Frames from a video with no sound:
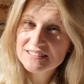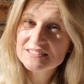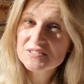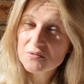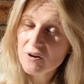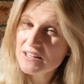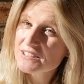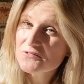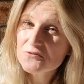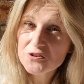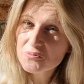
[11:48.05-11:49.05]
divided
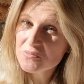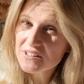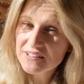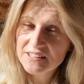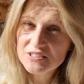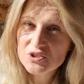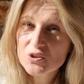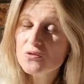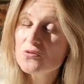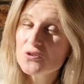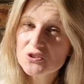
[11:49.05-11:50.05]
from the rest
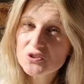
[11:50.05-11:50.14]
for the